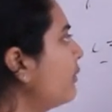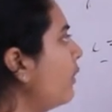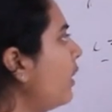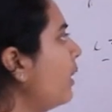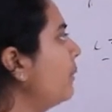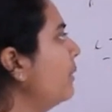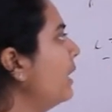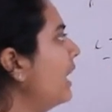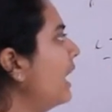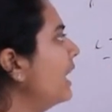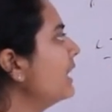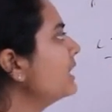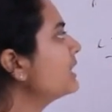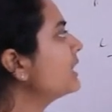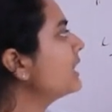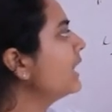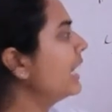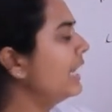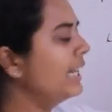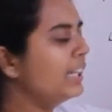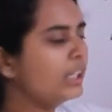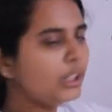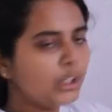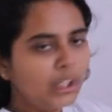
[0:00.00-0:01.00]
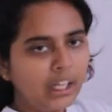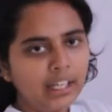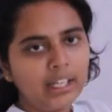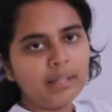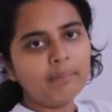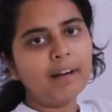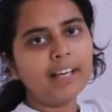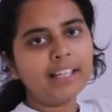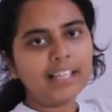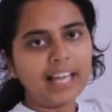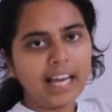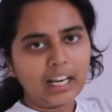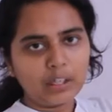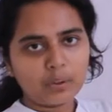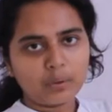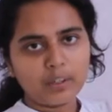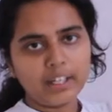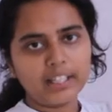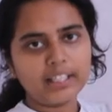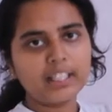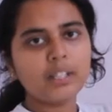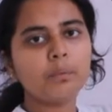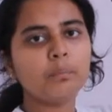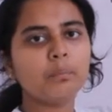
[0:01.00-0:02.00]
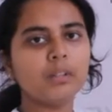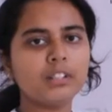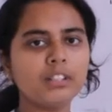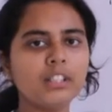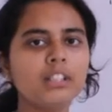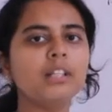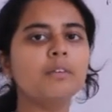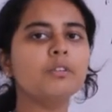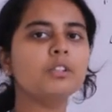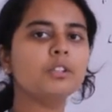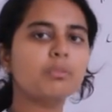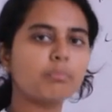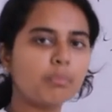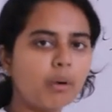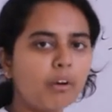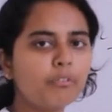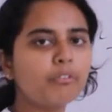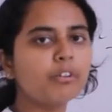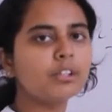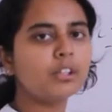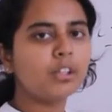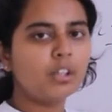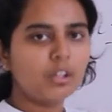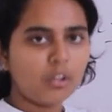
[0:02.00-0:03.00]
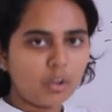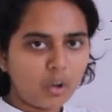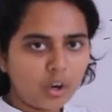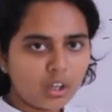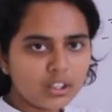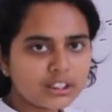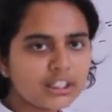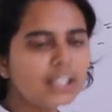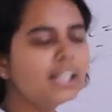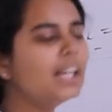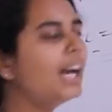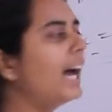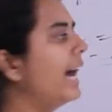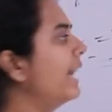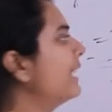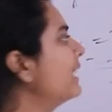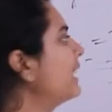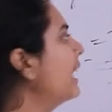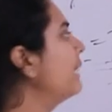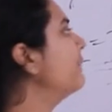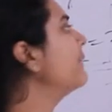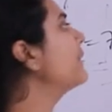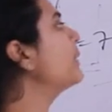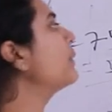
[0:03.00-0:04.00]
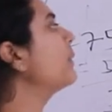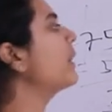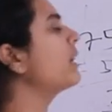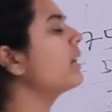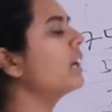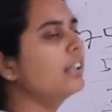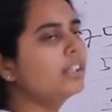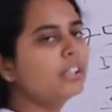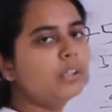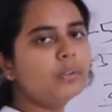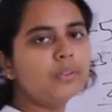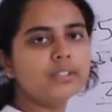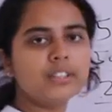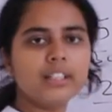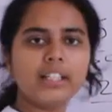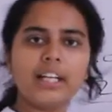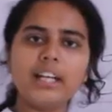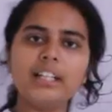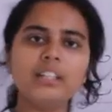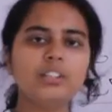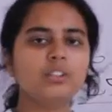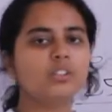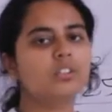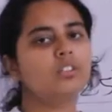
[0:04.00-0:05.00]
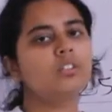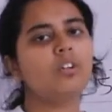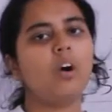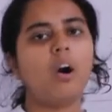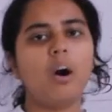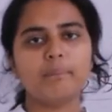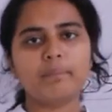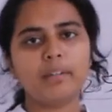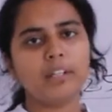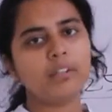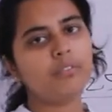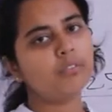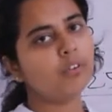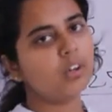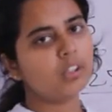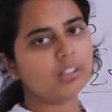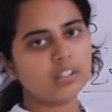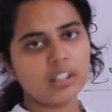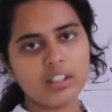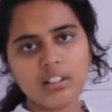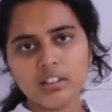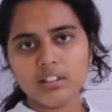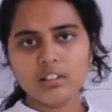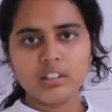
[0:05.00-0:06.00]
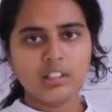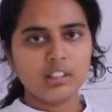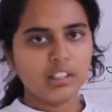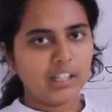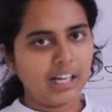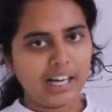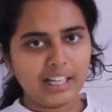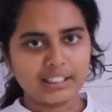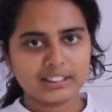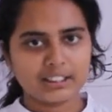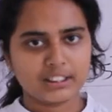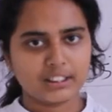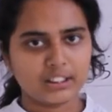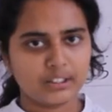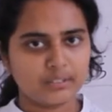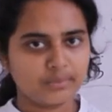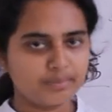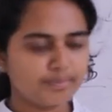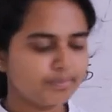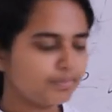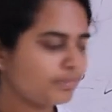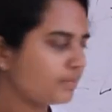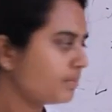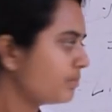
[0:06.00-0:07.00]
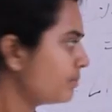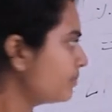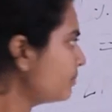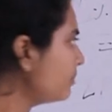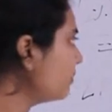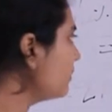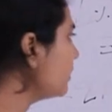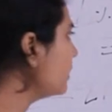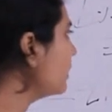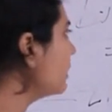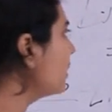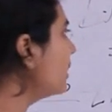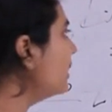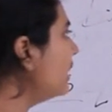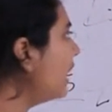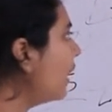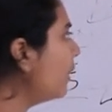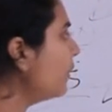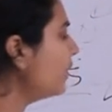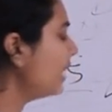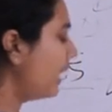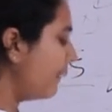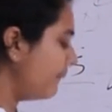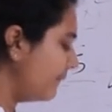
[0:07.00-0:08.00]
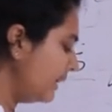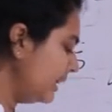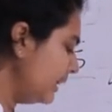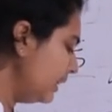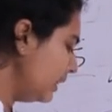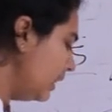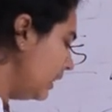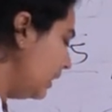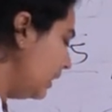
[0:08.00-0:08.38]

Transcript: formulas initially by calculating whether there was profit or loss and coming to a conclusion and opting for the answer. Now coming